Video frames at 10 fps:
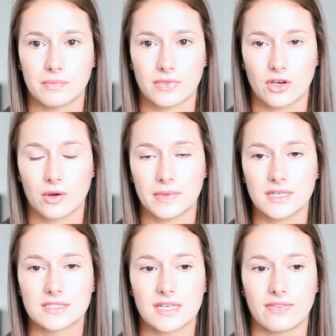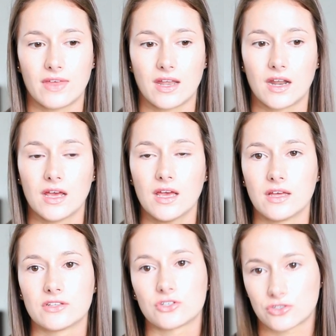therapies, and then
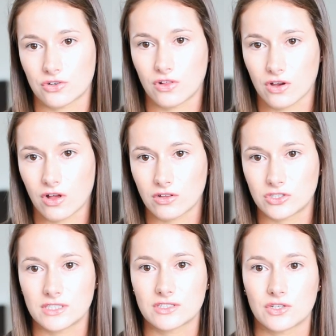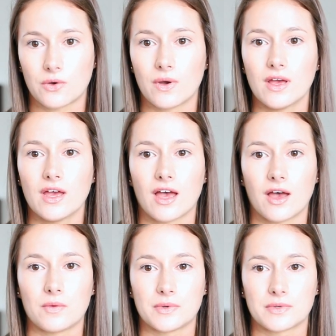surgical oncology. So
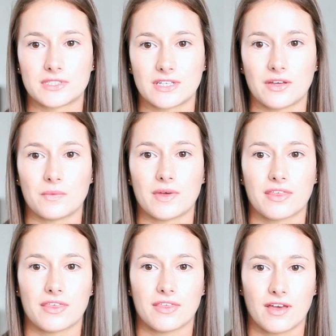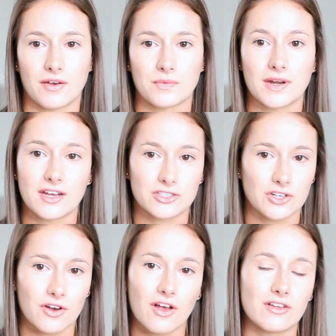uh, we were dealing with uh,
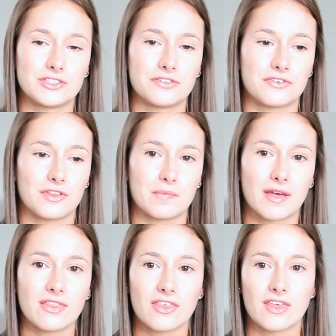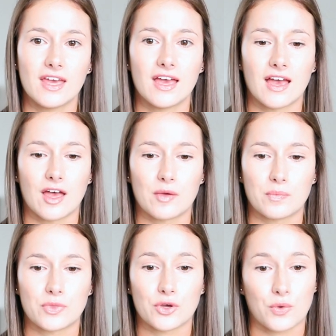radiation oncology for the month.
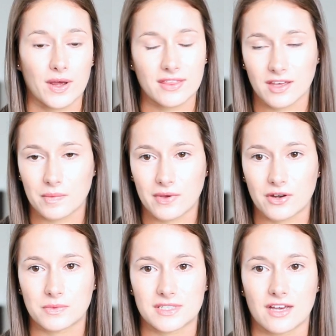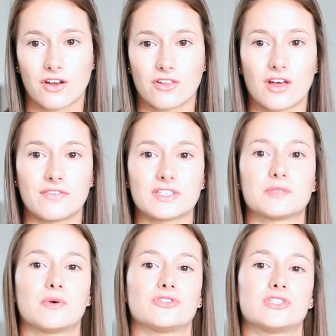Um, the great thing about it was I got a lot of
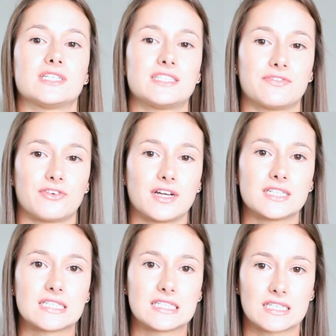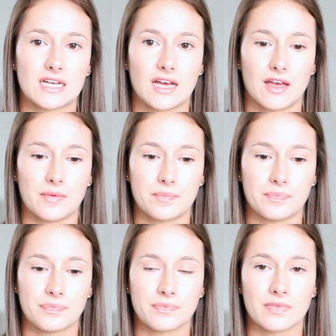exposure to different um,
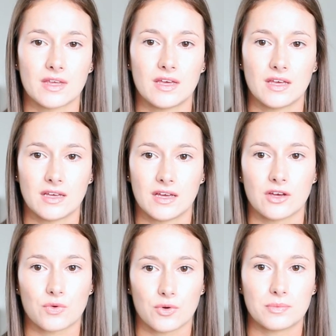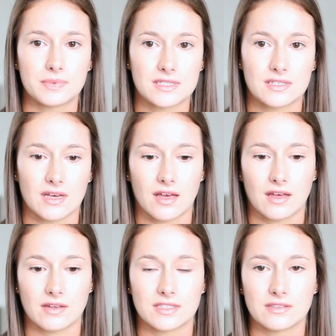groups
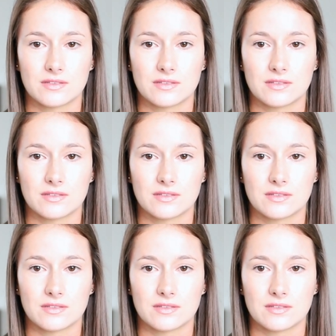uh,